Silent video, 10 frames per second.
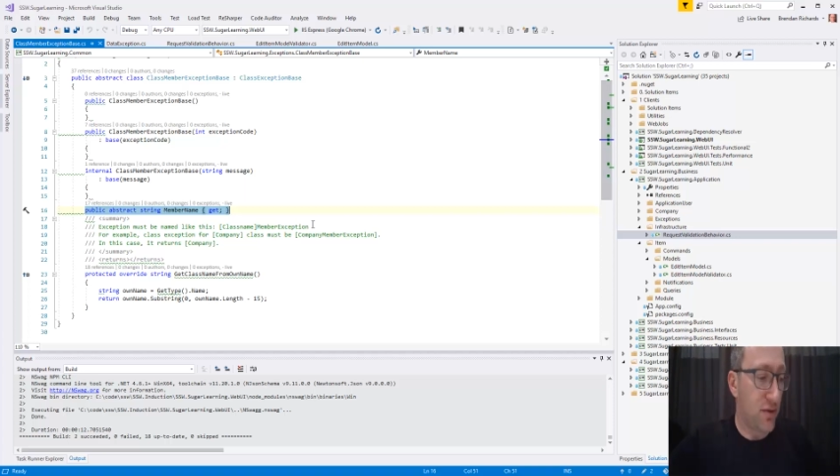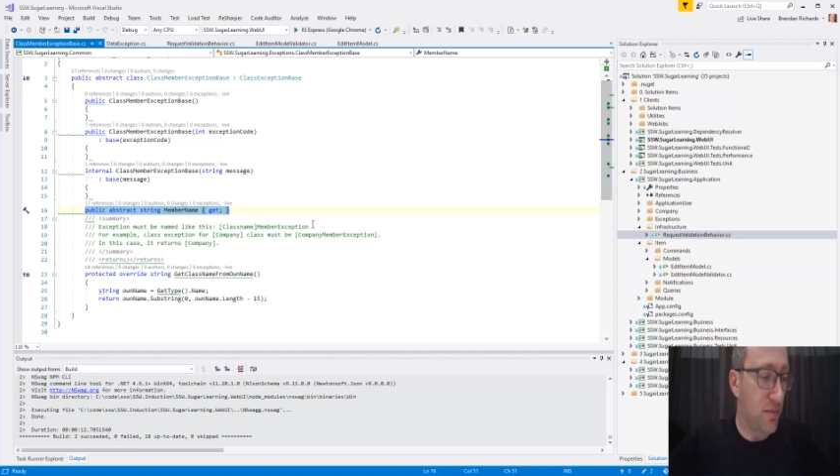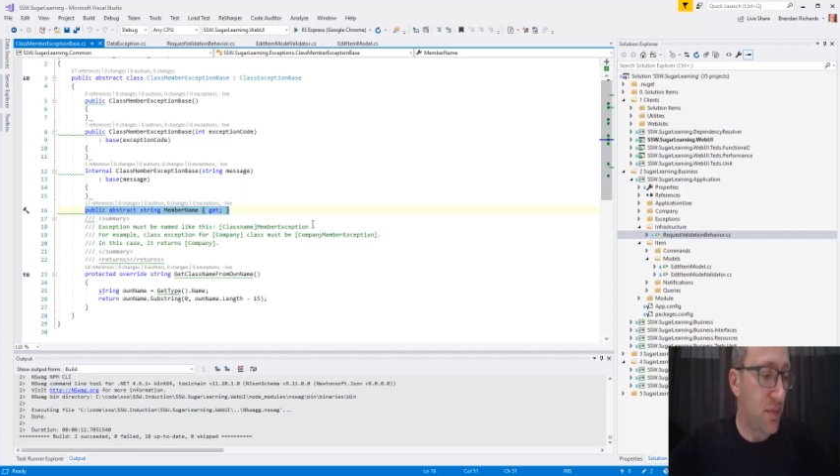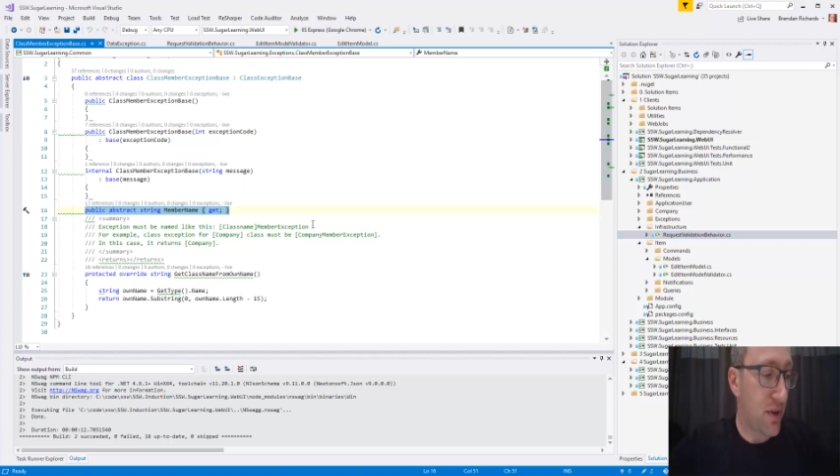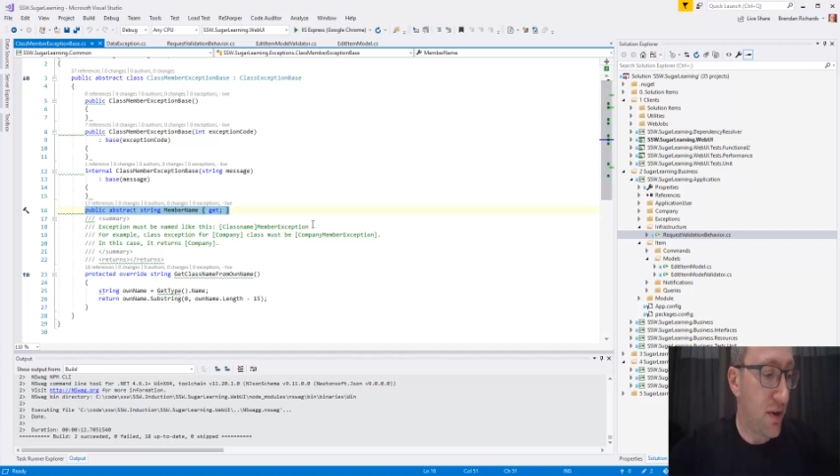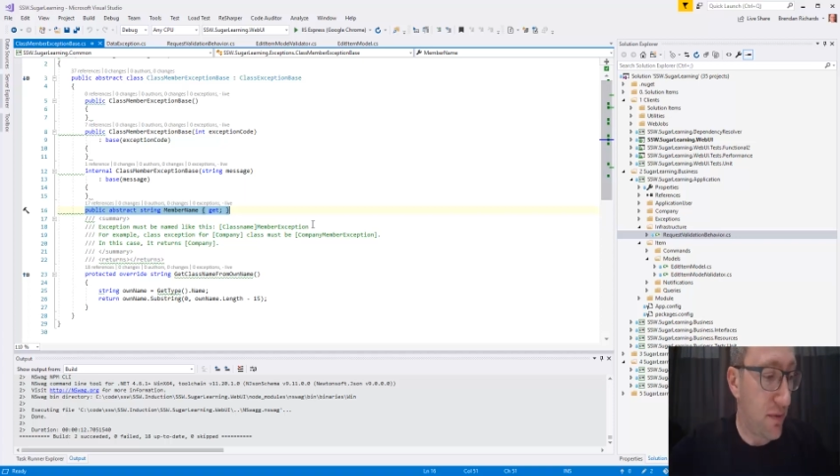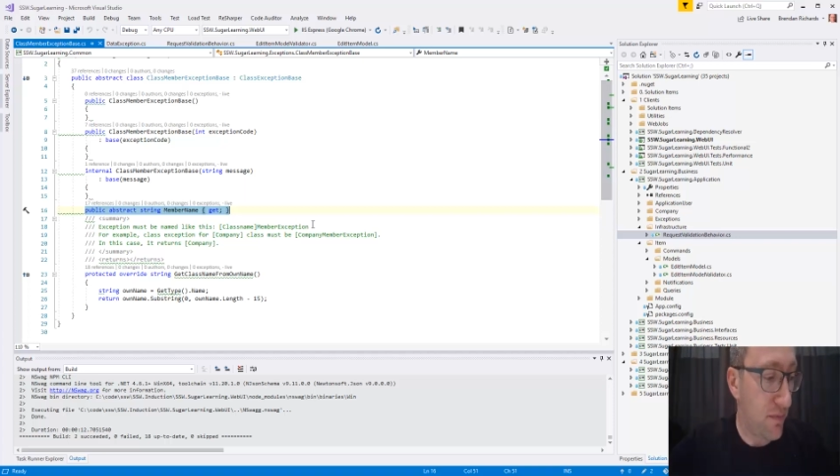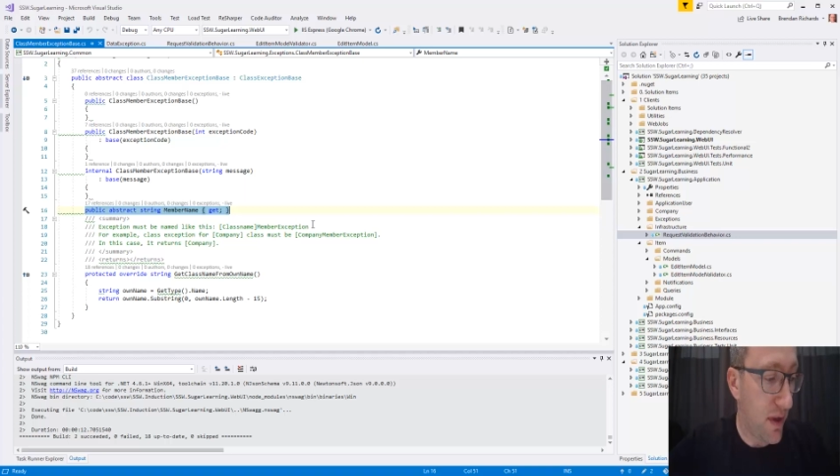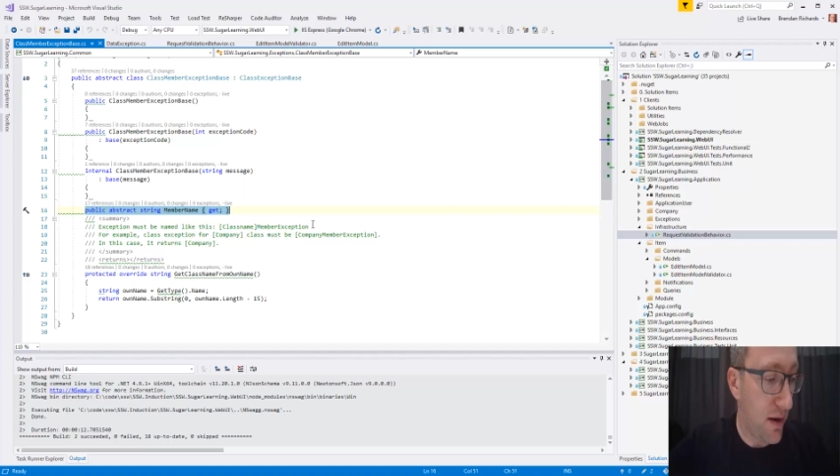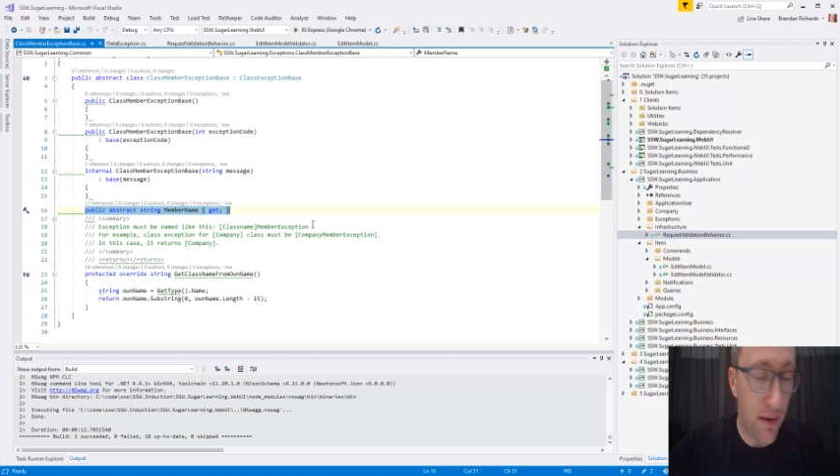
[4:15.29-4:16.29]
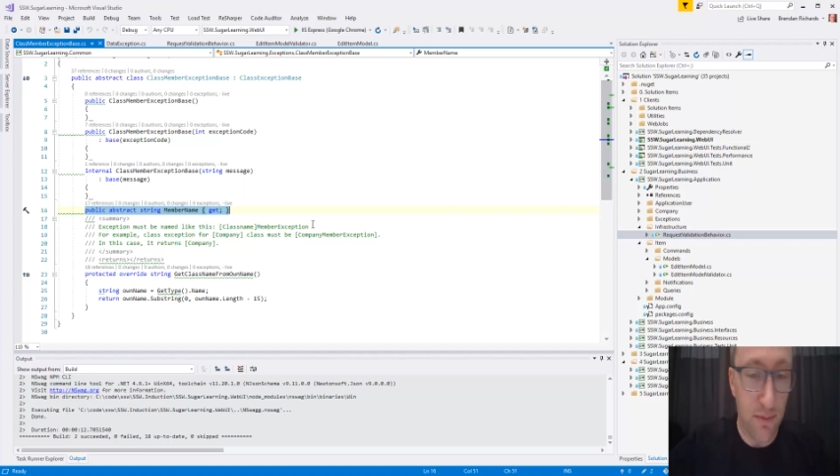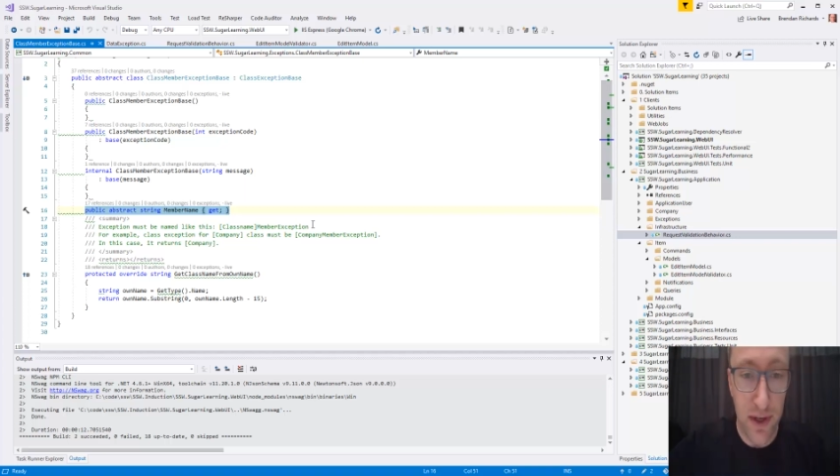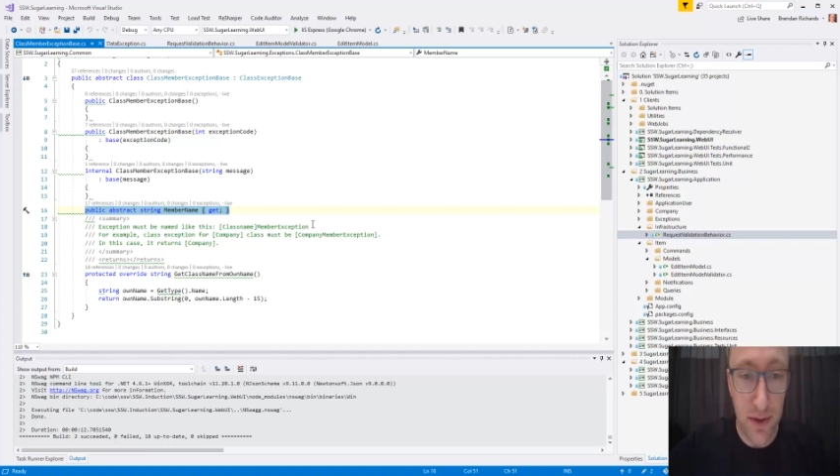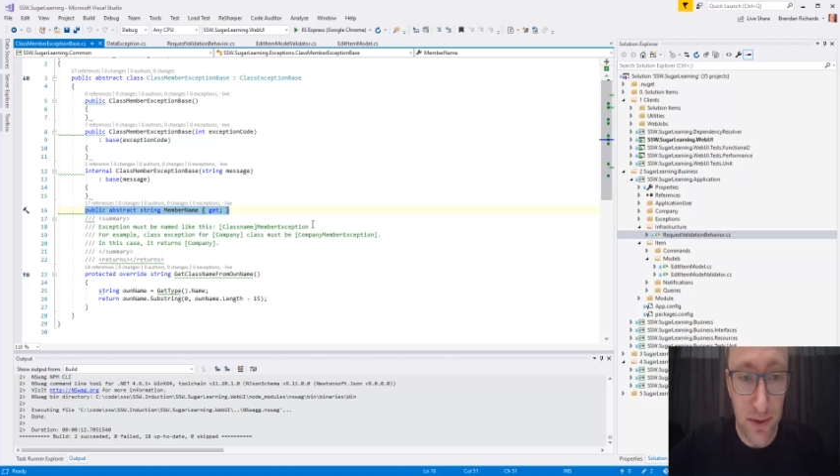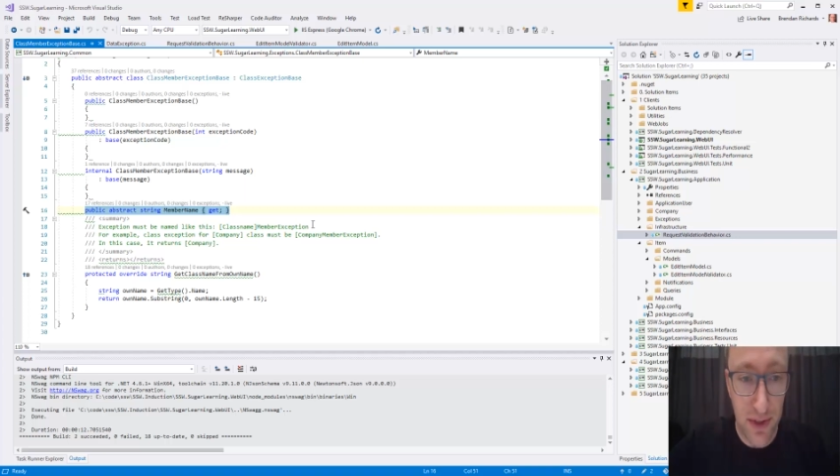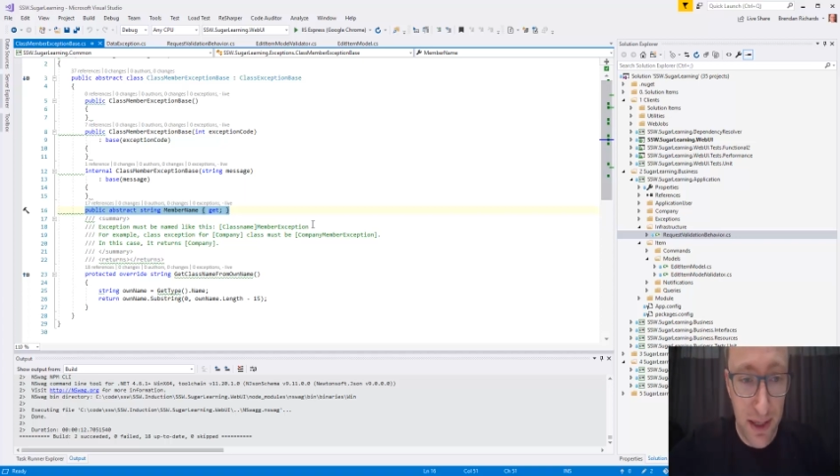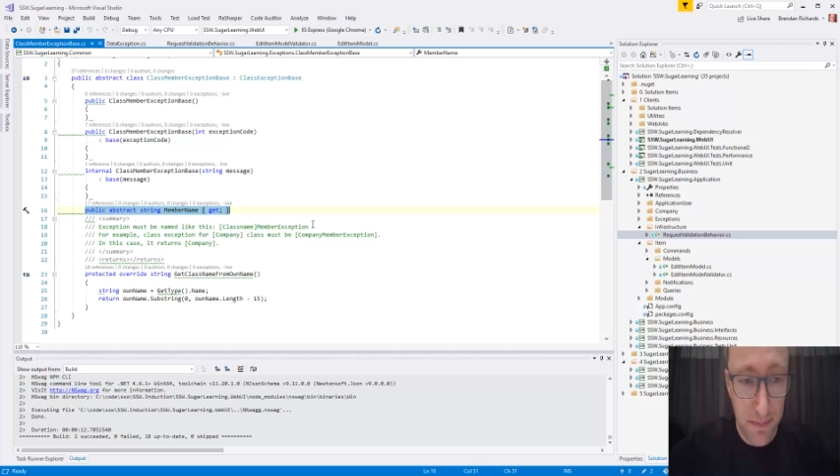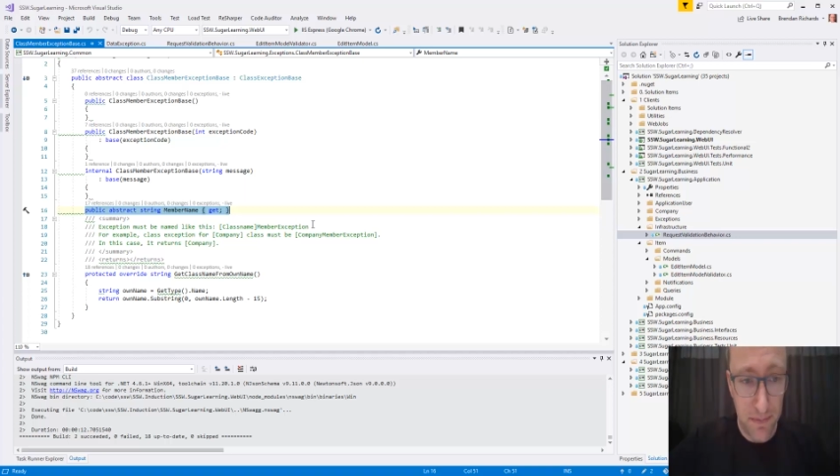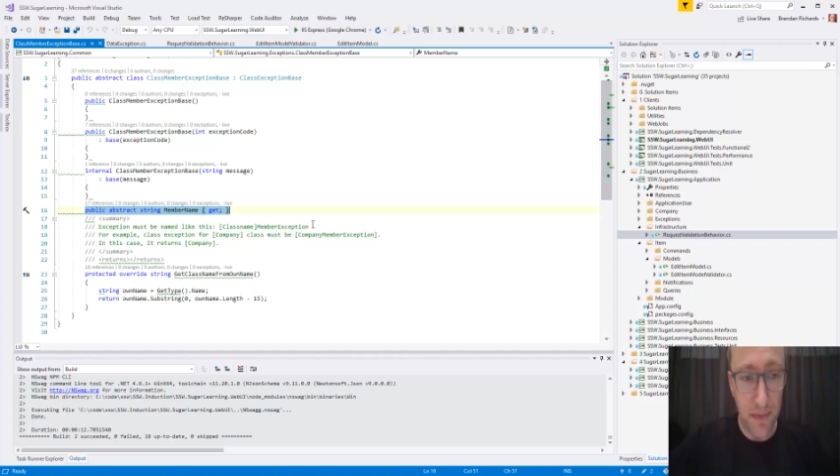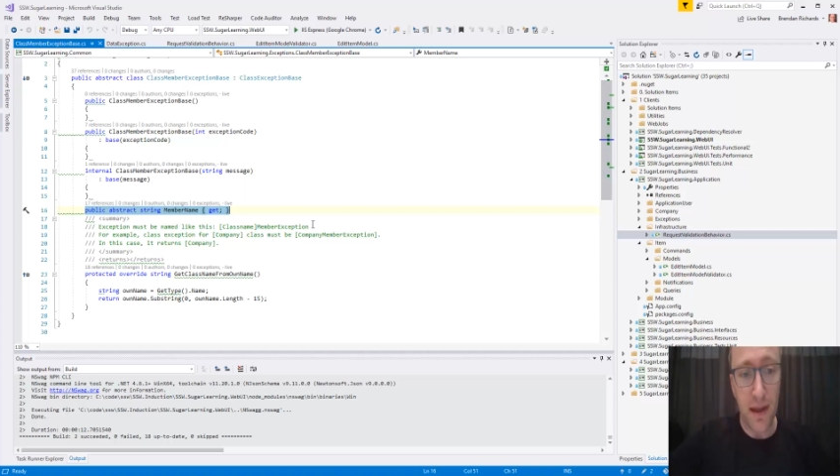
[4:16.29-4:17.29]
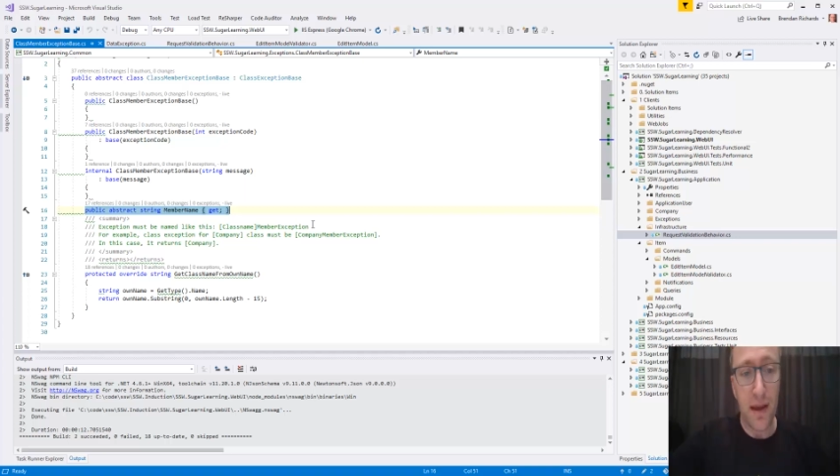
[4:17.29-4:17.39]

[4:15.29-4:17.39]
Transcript: duplicate record name,